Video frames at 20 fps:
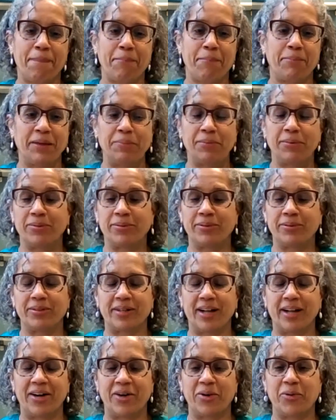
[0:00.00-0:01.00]
People
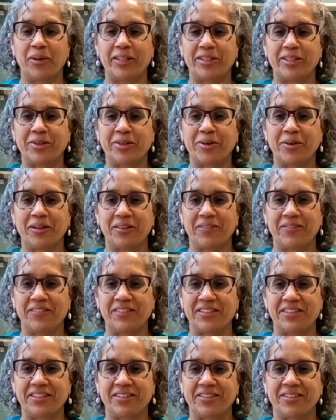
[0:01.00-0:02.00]
are quick to go to the
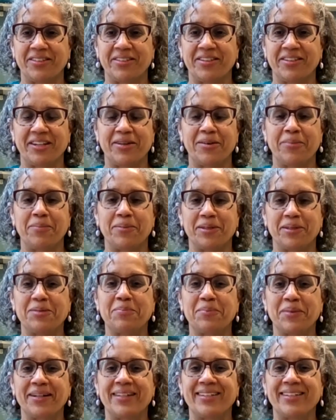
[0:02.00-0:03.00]
physical
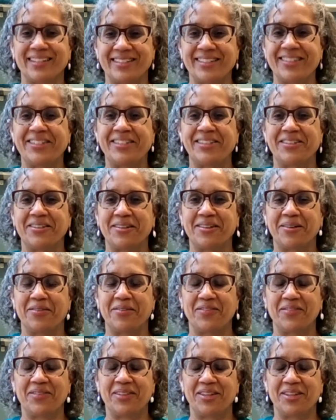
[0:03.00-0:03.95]
therapist, but consider,